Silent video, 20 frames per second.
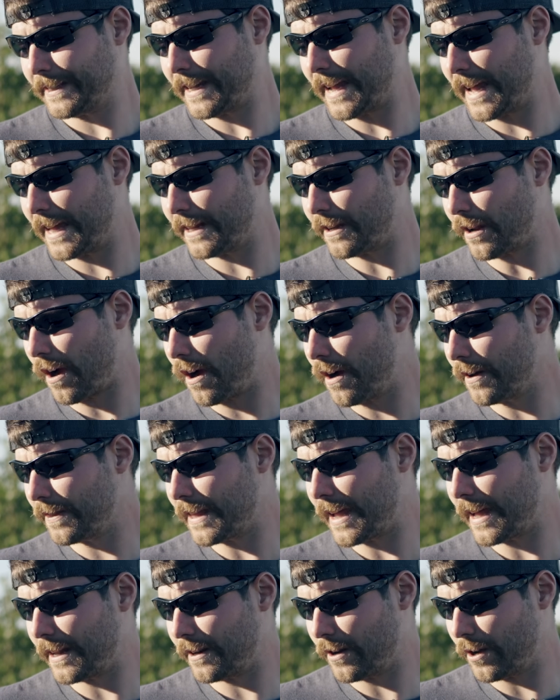And on
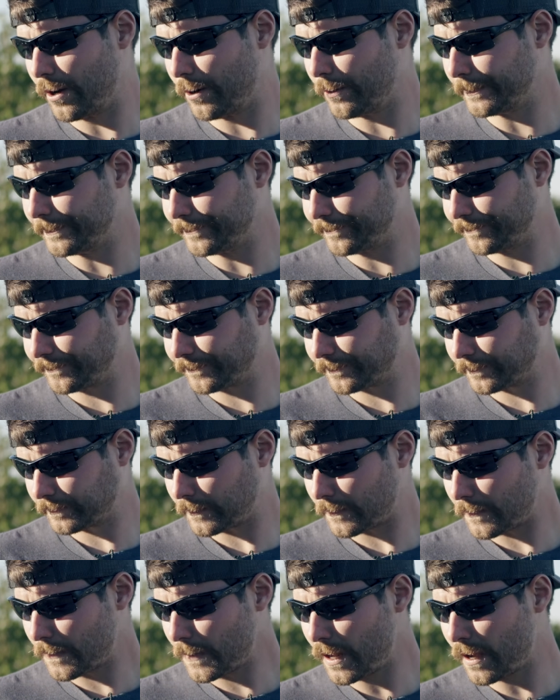that note,
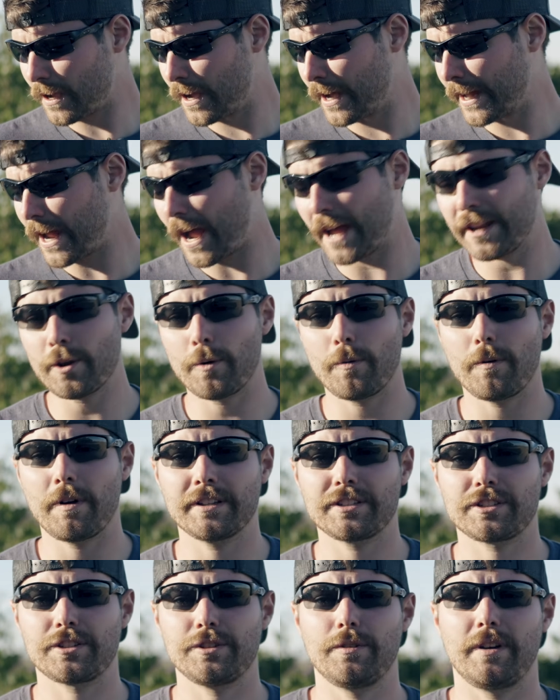I don't
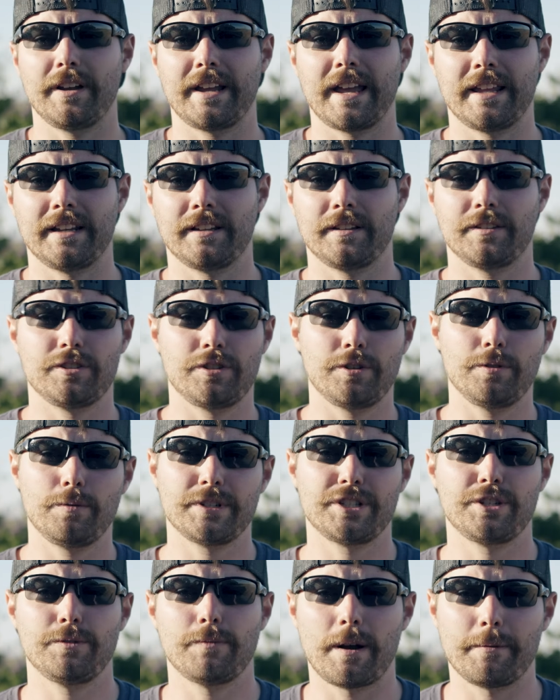want to, again, do
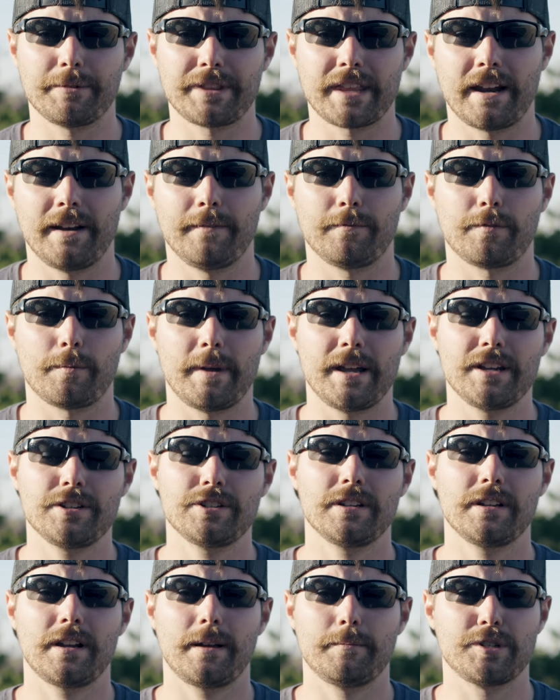what you want with that
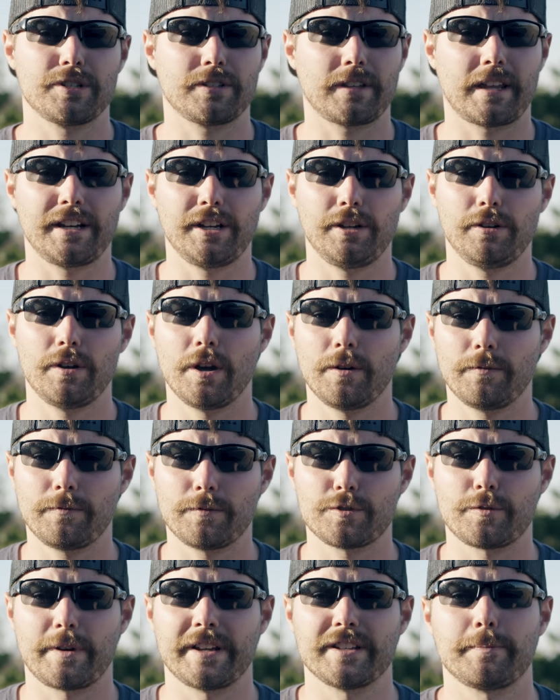information. I'm just letting you know
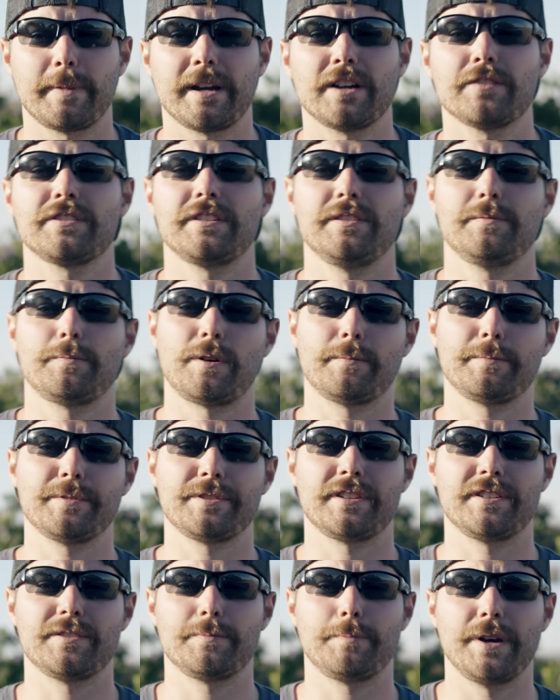for transparency's
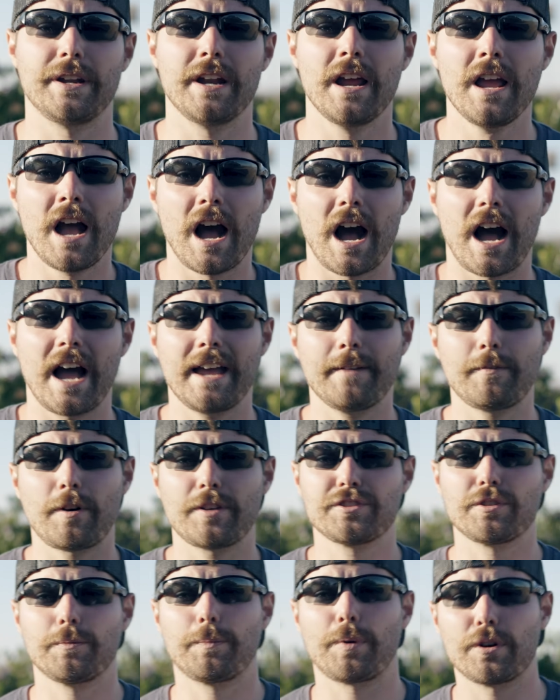purposes, but I have
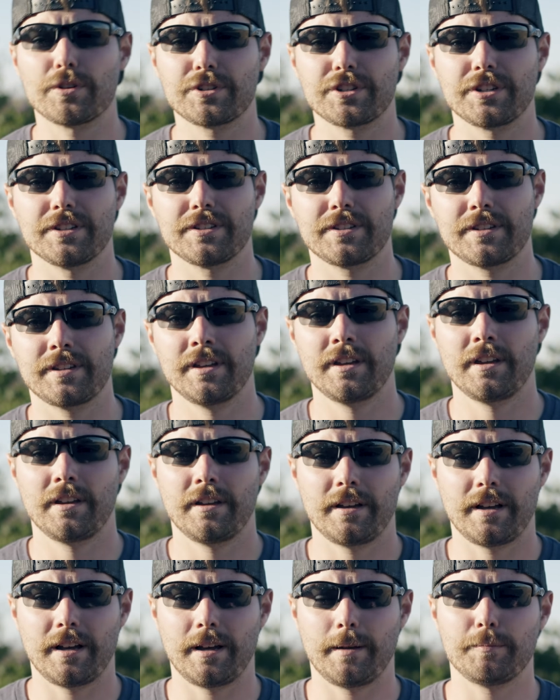also purchased
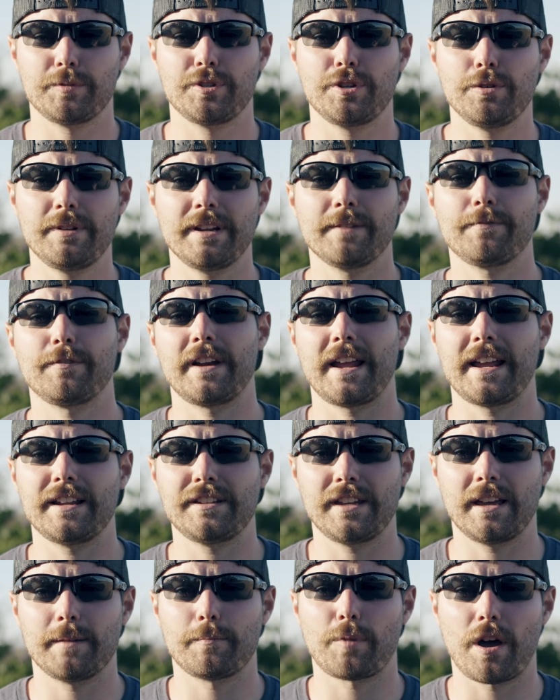2 different
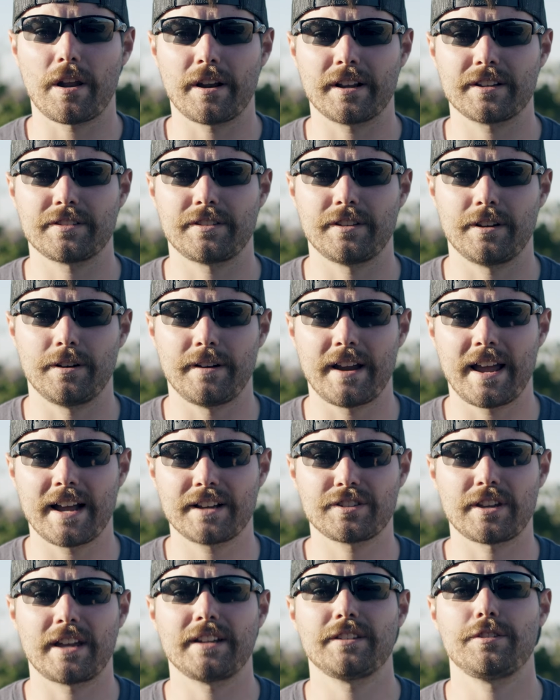ATN products, their
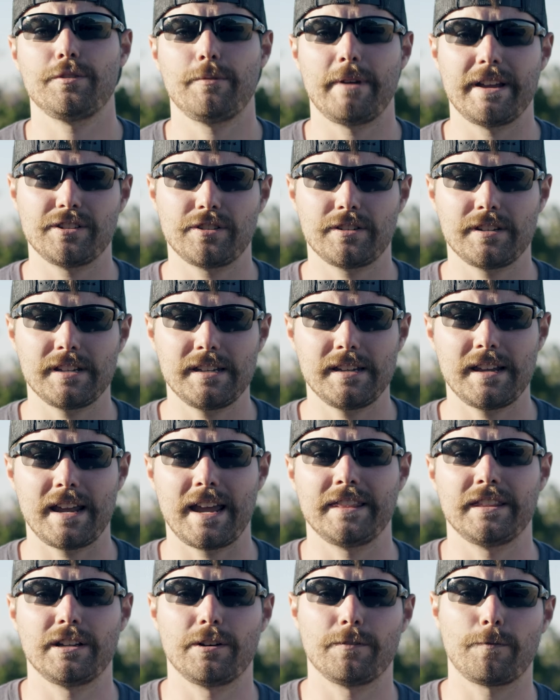Excite 2 HD
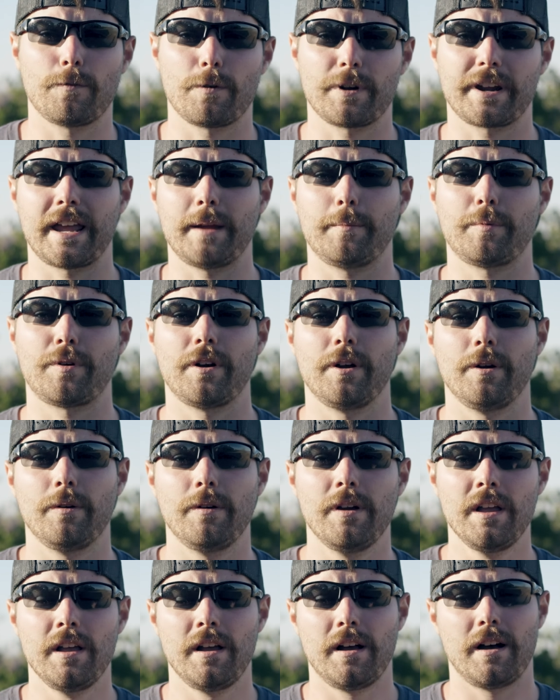and their 4K
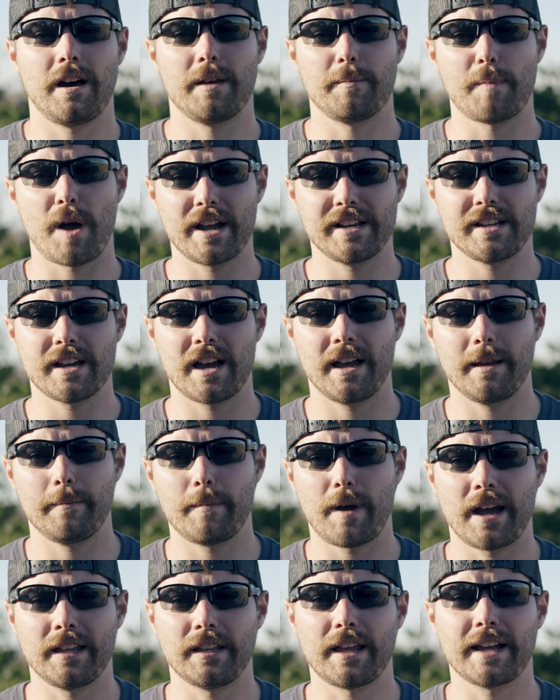Pro on my
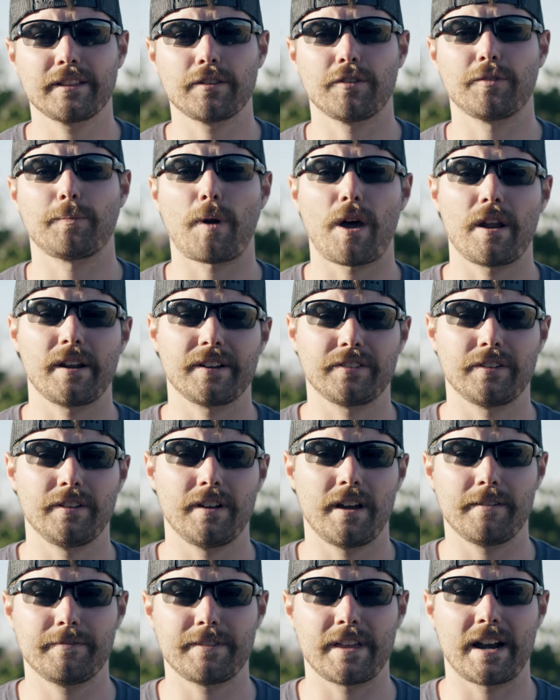dime. I like those products
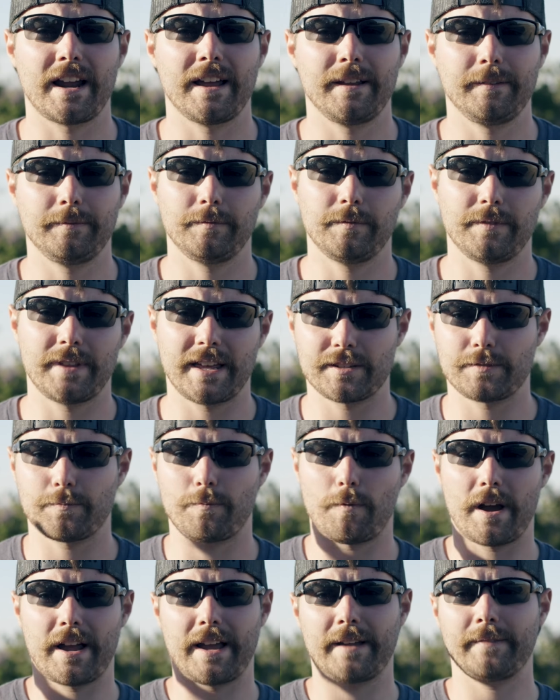enough that that's
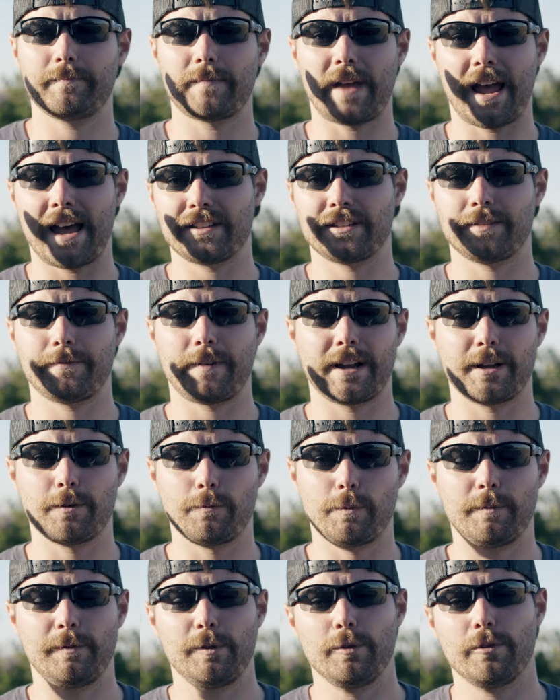why I asked if I
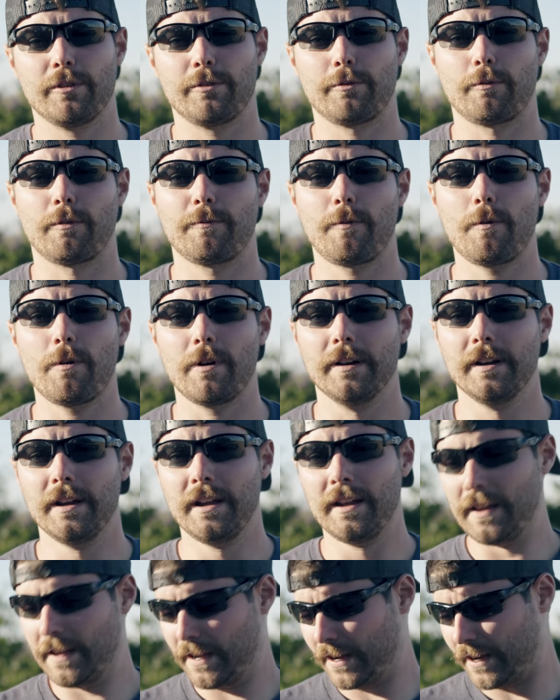could review the ThOR 4,
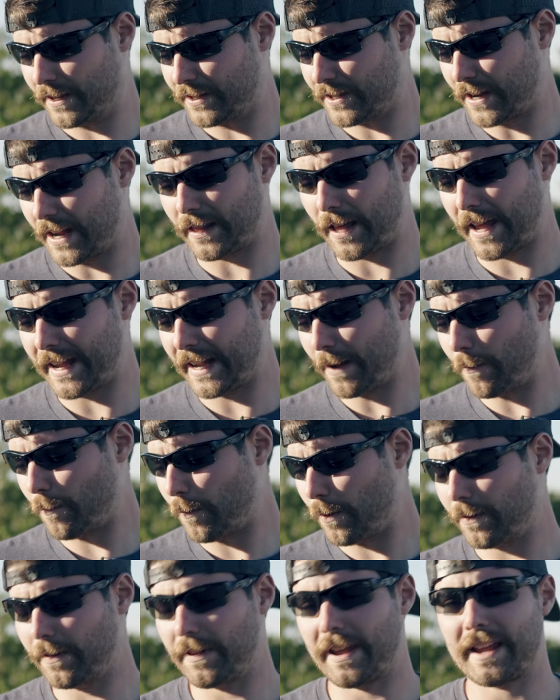because I like
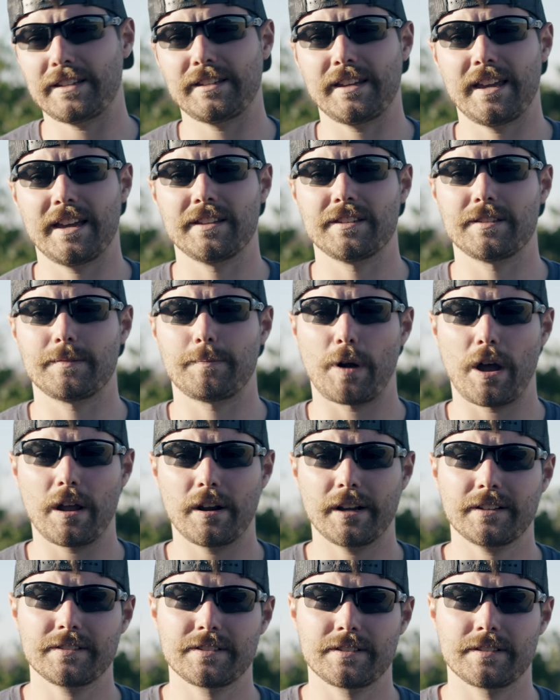ATN's
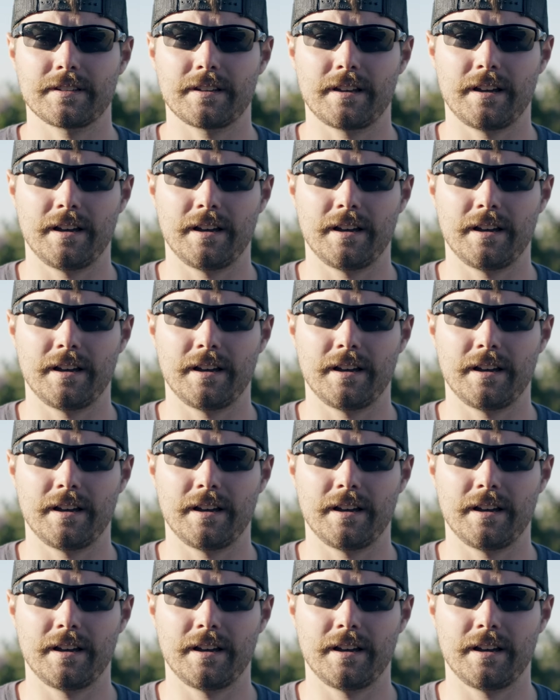products.